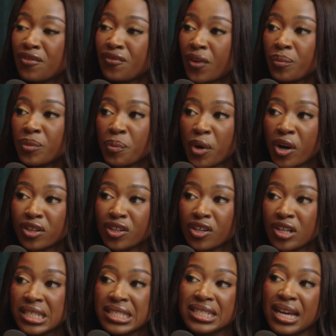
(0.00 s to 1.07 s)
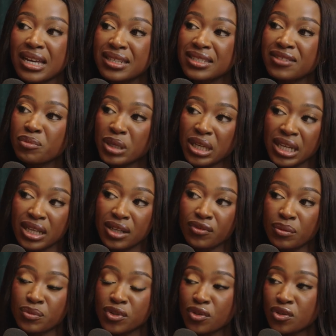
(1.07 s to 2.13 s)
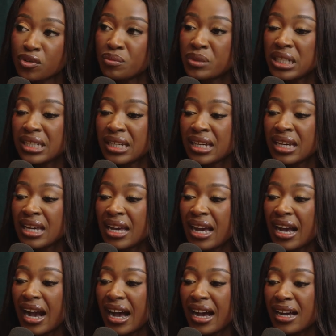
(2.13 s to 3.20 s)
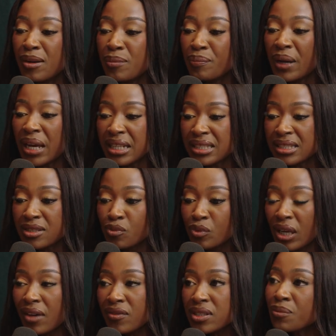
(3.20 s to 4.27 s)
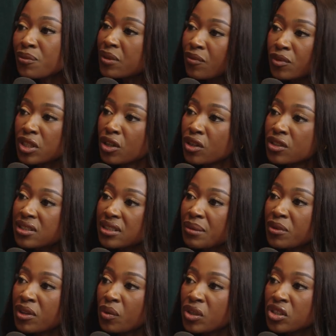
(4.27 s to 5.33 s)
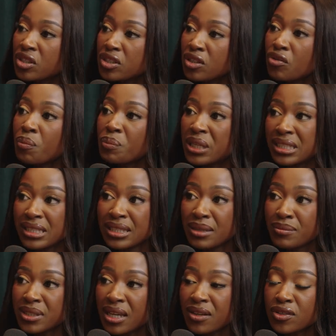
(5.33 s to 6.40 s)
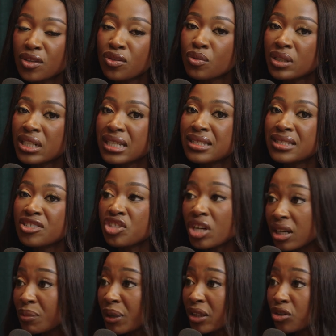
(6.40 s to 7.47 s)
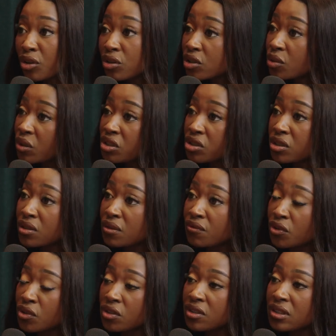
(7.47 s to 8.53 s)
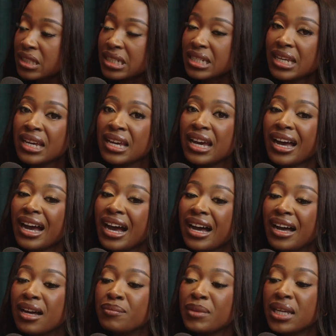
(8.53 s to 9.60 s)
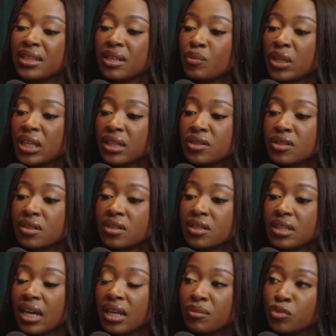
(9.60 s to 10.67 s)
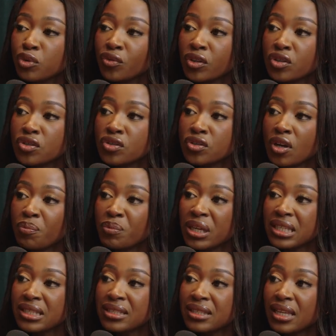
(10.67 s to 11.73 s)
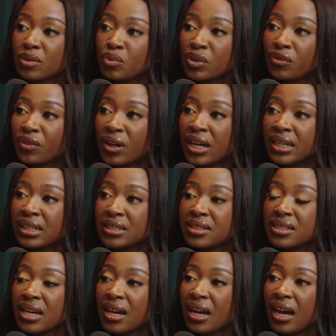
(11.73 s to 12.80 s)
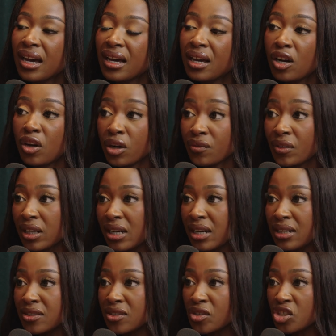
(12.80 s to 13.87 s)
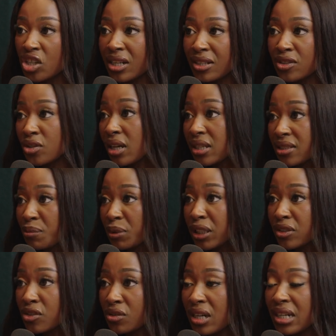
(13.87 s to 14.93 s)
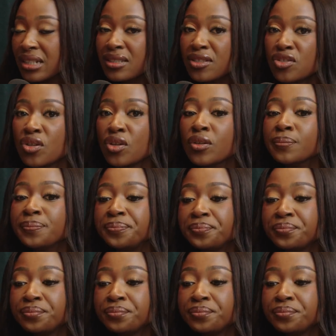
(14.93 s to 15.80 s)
from the podcast. Others have been getting it from social media. But we have some of the questions are repeating themselves. I thought let's chat about those questions first. And then we can kind of move on to topics that we find a lot of our clients are chatting to us about, right? So